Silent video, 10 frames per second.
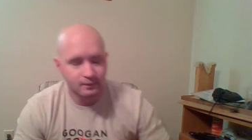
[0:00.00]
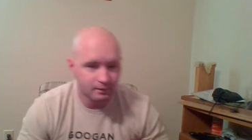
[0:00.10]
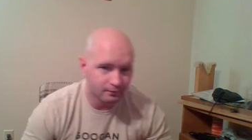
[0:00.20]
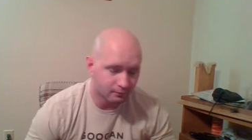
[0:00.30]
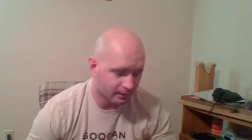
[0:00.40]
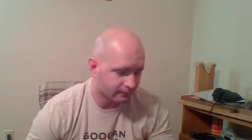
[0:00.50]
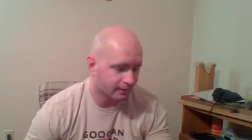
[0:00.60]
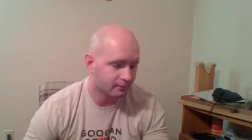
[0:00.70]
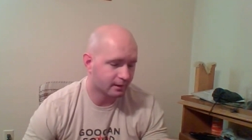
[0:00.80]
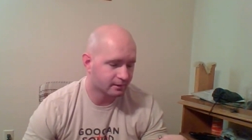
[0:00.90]
of the round
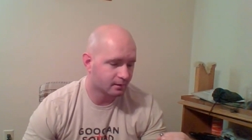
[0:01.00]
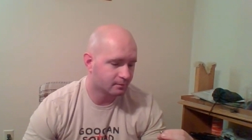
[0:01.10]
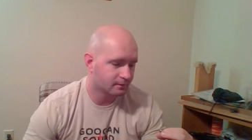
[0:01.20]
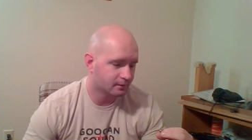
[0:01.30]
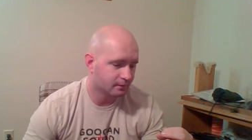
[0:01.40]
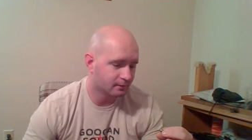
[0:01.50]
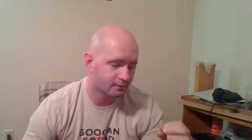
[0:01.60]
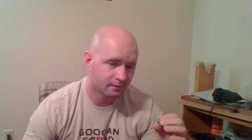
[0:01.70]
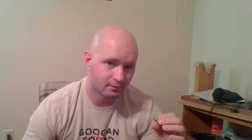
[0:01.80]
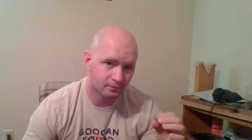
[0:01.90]
that I rack out
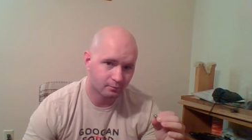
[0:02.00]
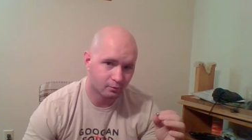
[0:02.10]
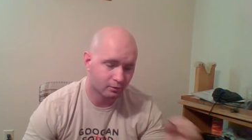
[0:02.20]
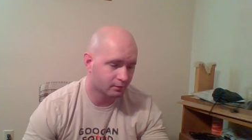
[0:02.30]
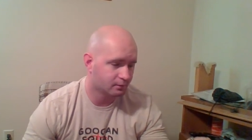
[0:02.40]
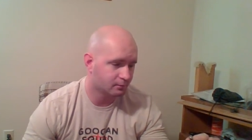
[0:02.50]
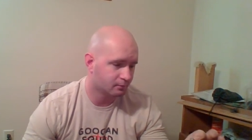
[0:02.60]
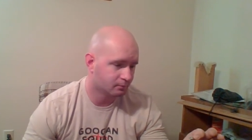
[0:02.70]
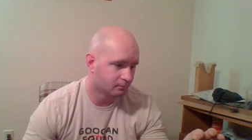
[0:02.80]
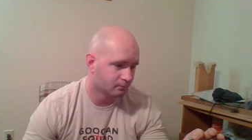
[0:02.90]
because the more
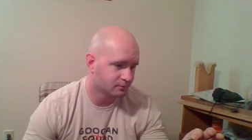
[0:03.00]
you